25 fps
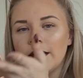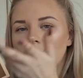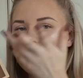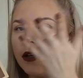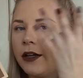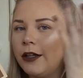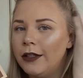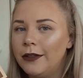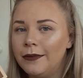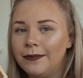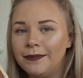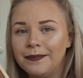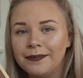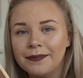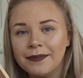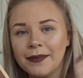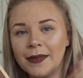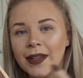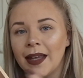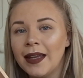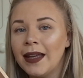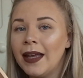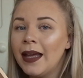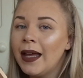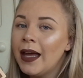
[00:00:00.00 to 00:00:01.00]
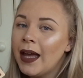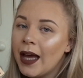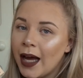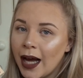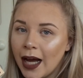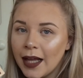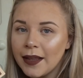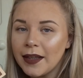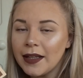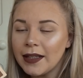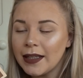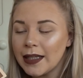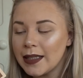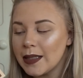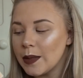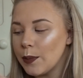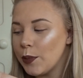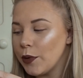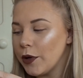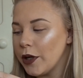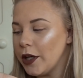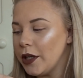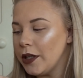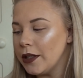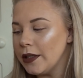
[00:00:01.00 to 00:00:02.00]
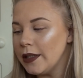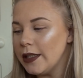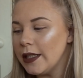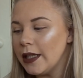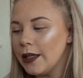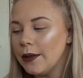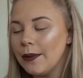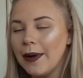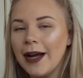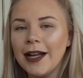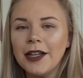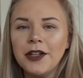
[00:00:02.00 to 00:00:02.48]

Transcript: So I think that's a pretty good deal.